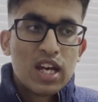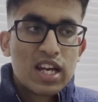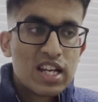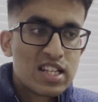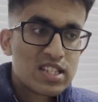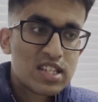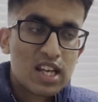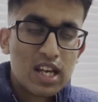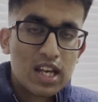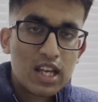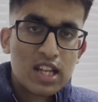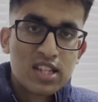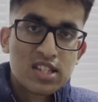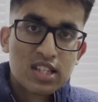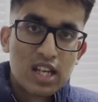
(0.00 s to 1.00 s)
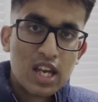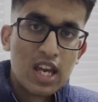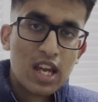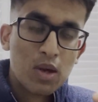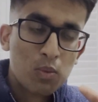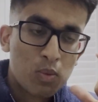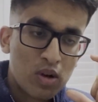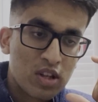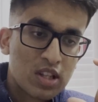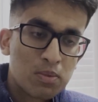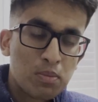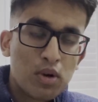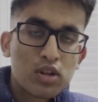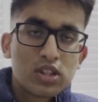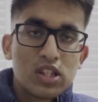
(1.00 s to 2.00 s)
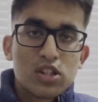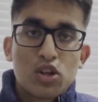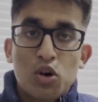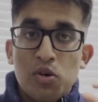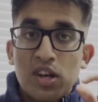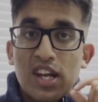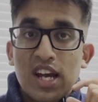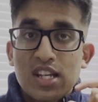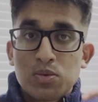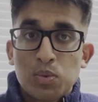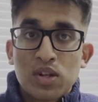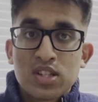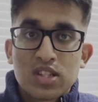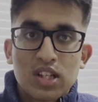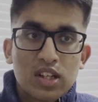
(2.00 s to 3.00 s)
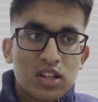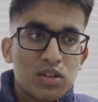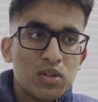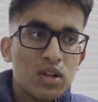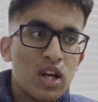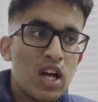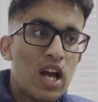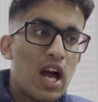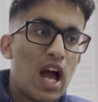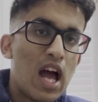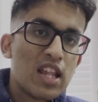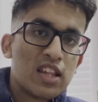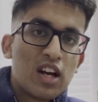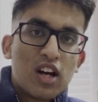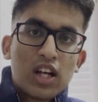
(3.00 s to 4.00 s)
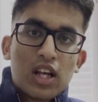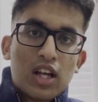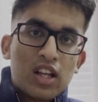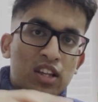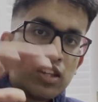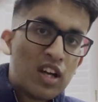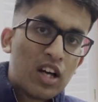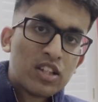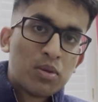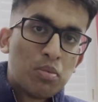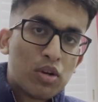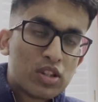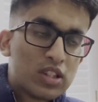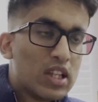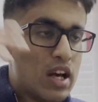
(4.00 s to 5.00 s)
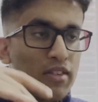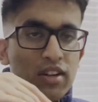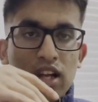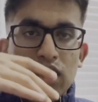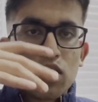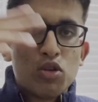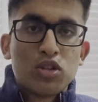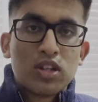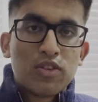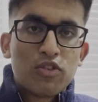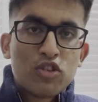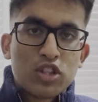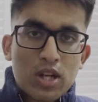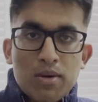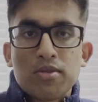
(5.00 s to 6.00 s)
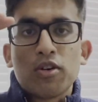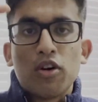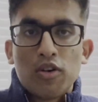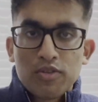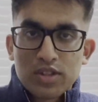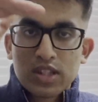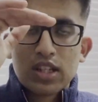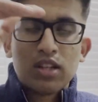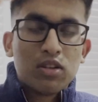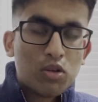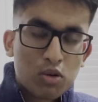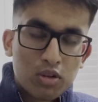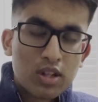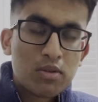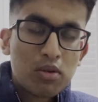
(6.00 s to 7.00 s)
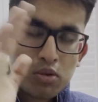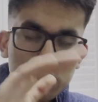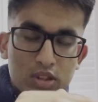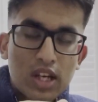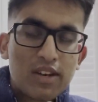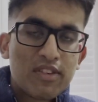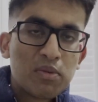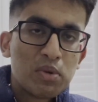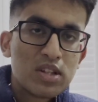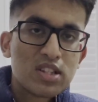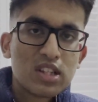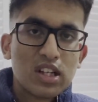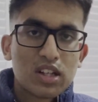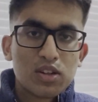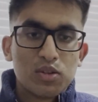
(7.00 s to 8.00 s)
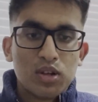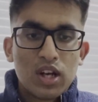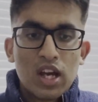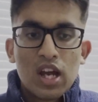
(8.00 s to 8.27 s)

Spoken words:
In set A, one of the boxes only has one circle, and the other boxes have like loads of different shapes. Obviously, all of them also having one circle.